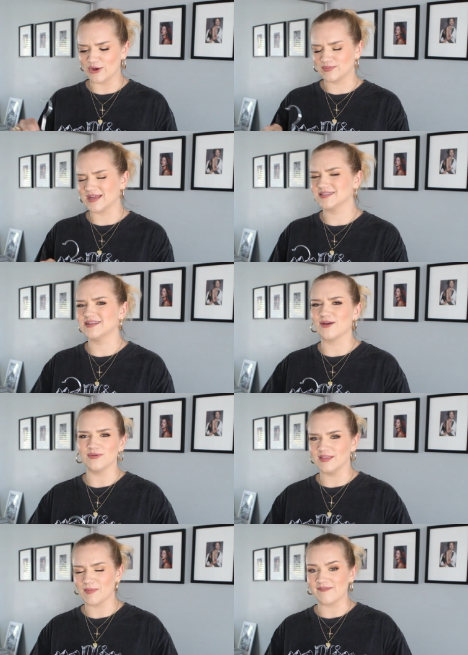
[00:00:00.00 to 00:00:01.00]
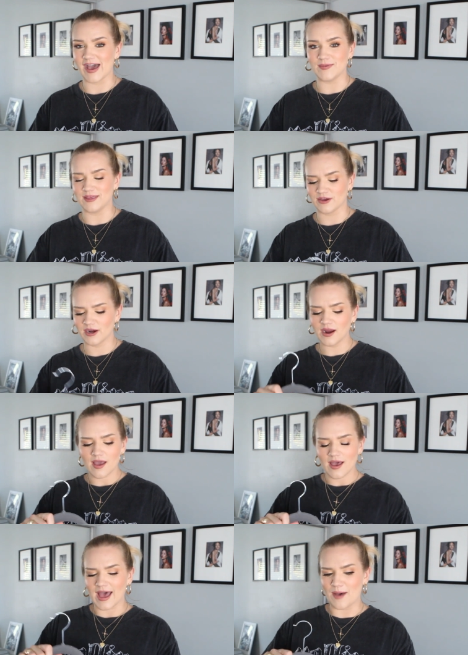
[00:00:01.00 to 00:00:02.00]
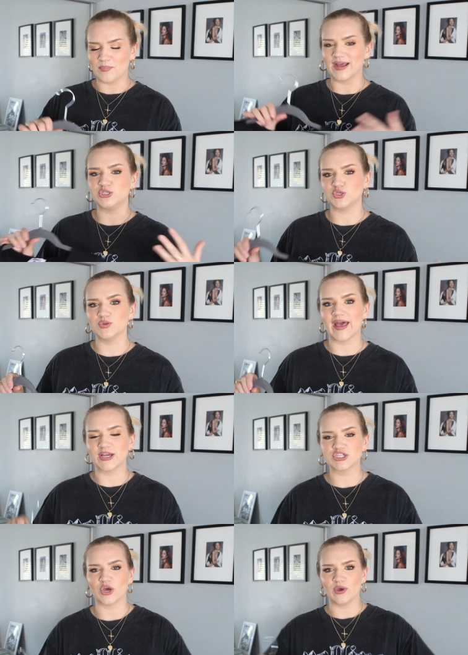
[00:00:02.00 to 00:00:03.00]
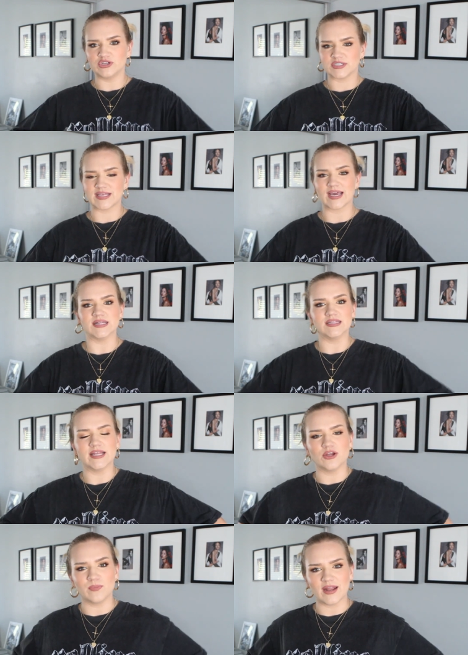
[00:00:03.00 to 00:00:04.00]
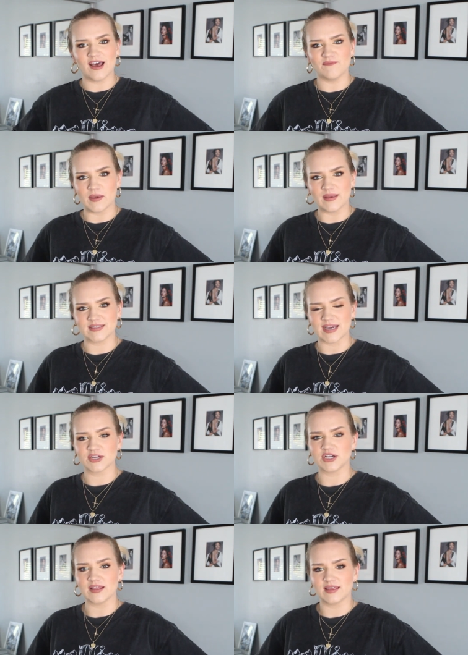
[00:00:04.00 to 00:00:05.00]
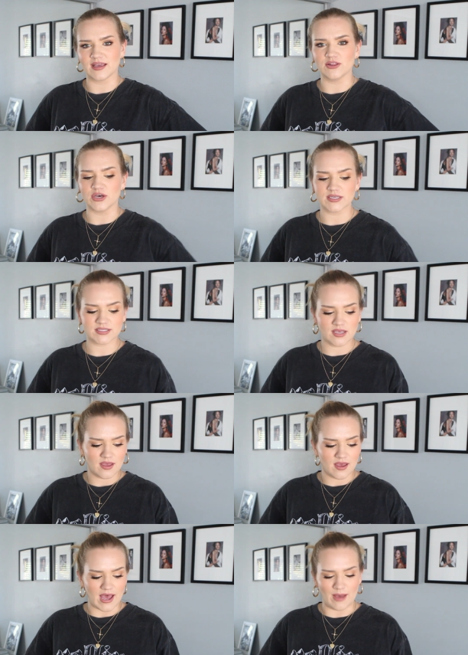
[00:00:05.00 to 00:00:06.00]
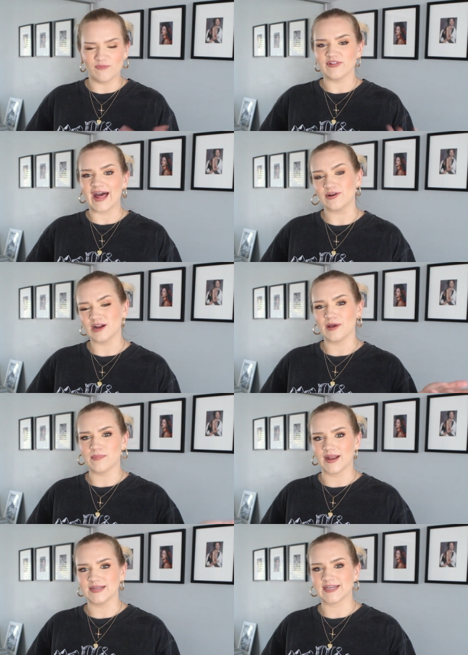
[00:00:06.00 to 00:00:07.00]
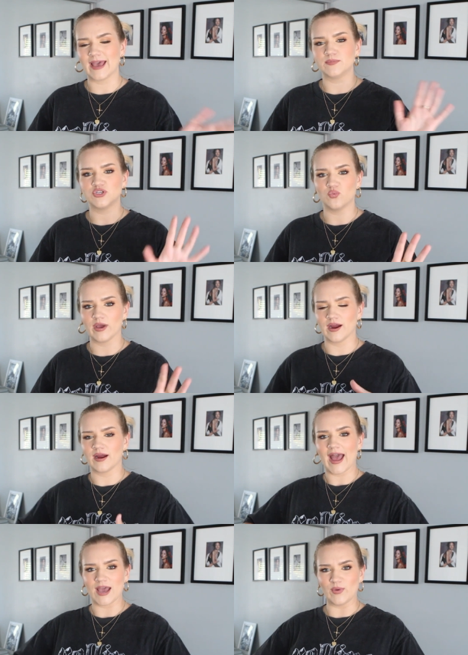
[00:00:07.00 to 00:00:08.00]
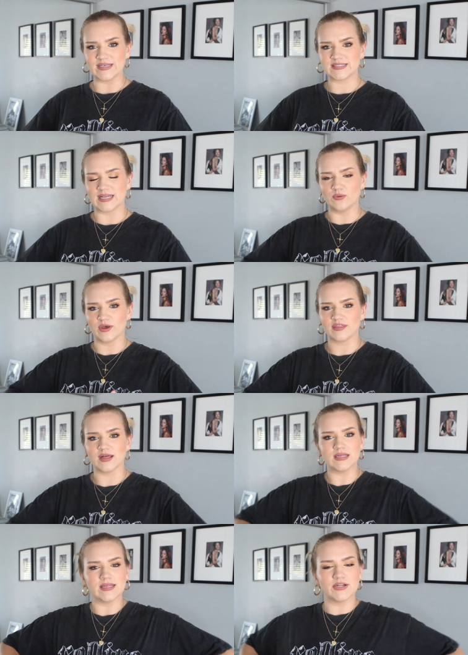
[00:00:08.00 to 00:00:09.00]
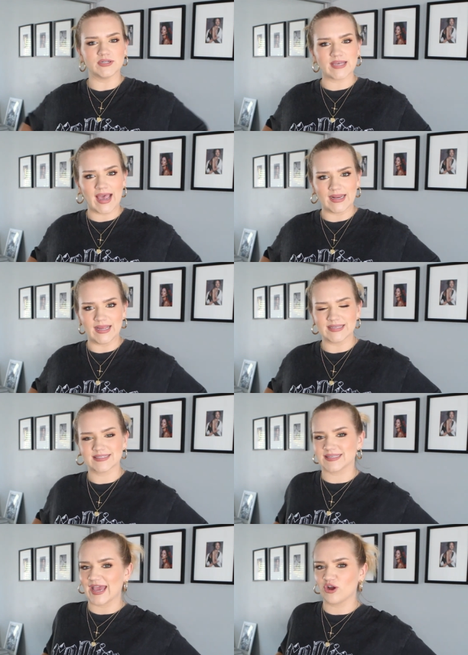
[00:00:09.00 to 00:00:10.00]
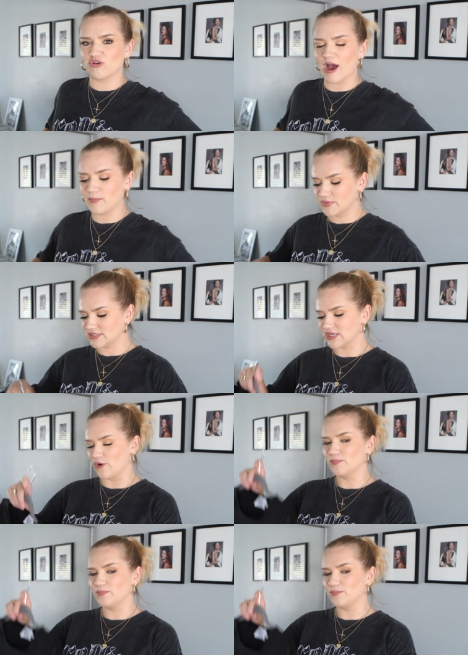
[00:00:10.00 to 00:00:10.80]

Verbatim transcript: you know, that's not really my vibe either. Um, but I do like showing just like a little bit of my midsection. I think it looks um, flattering on my body type to wear high-waisted with a little tiny slight crop. So